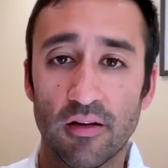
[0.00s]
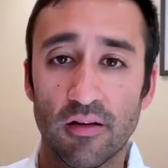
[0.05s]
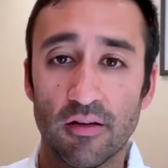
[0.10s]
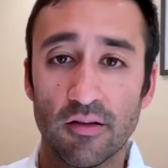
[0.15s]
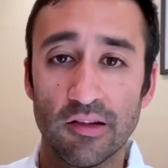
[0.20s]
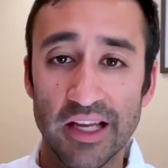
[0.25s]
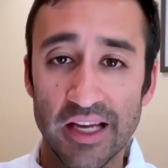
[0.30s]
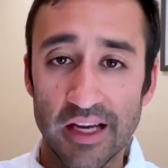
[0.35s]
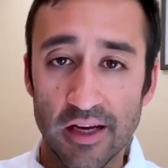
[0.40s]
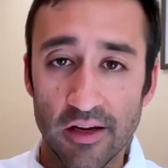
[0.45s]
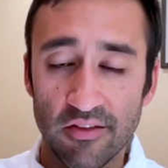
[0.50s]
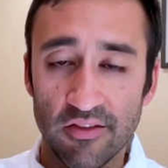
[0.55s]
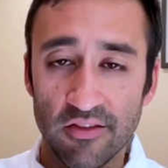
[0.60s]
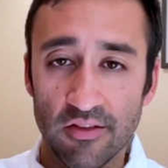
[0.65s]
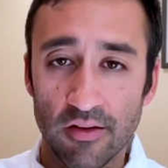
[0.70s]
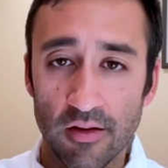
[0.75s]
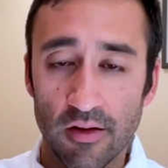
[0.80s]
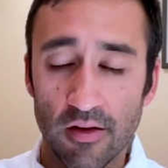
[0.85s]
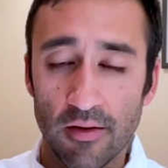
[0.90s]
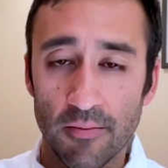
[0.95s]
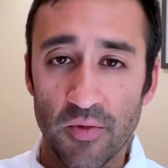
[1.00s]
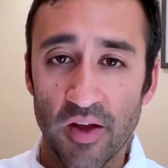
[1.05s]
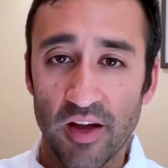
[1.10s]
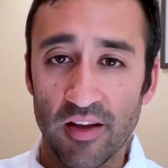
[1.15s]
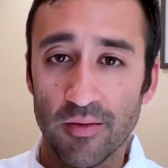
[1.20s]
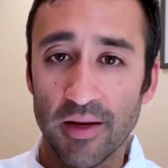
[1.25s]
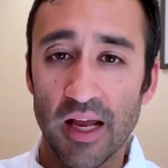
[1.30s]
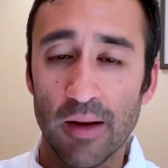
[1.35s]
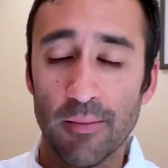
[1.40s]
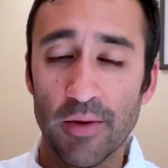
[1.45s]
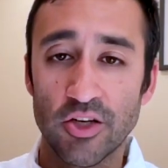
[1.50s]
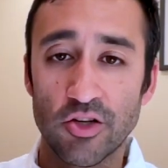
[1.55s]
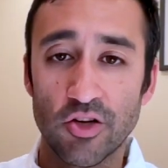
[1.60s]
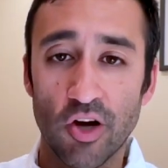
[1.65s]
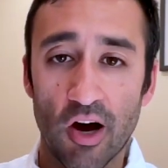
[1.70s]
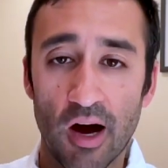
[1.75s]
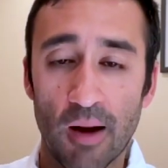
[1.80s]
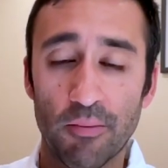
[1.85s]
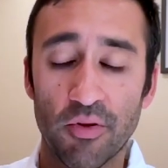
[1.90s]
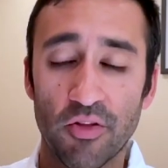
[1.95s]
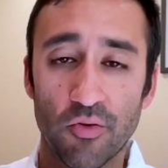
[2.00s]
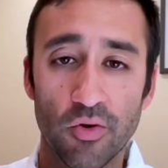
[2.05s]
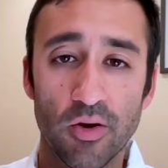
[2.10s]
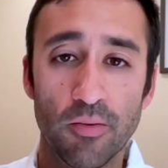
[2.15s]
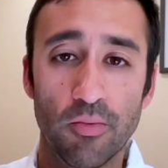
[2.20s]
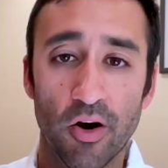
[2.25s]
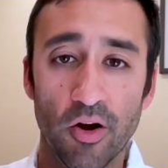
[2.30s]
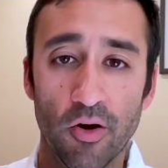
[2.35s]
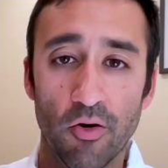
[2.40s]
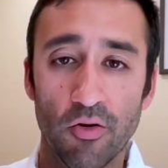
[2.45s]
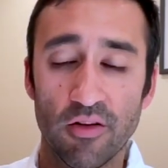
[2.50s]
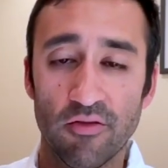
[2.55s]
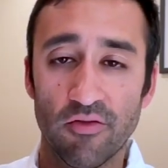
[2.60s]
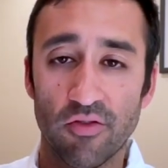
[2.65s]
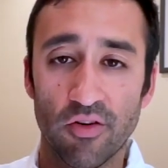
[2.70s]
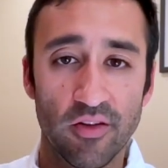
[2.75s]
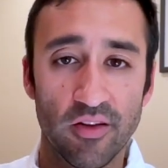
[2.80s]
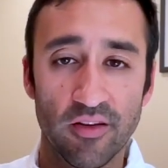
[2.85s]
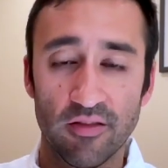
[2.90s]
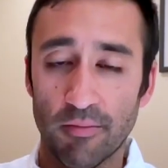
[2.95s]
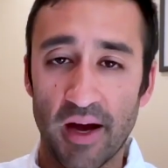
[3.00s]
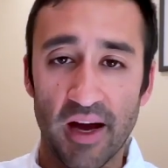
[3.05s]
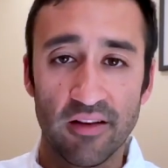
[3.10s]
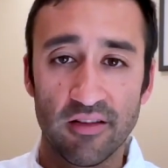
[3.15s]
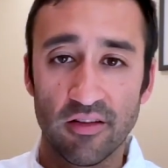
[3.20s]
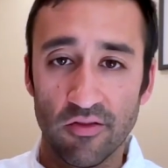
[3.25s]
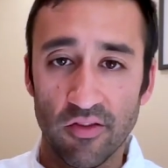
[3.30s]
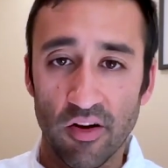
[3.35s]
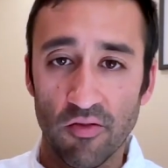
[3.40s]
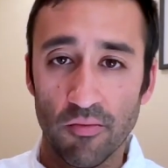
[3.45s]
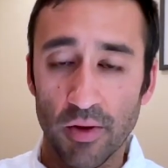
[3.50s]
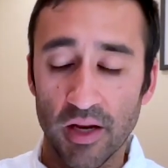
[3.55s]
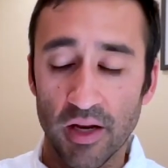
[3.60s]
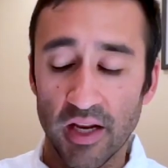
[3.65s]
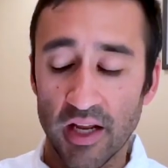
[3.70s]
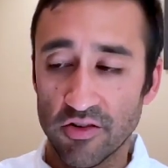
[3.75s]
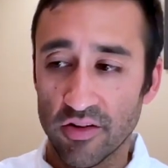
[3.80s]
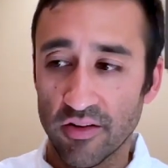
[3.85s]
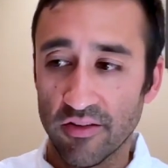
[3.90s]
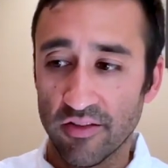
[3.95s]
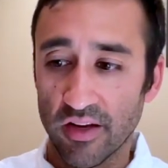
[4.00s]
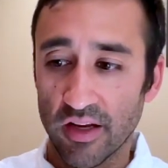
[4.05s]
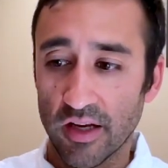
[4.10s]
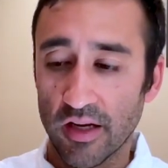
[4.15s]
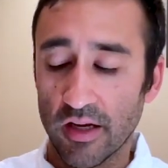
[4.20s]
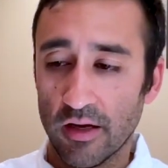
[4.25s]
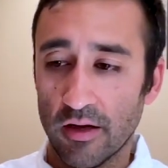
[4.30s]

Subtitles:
leaks has become a top 3 priority for this massive government agency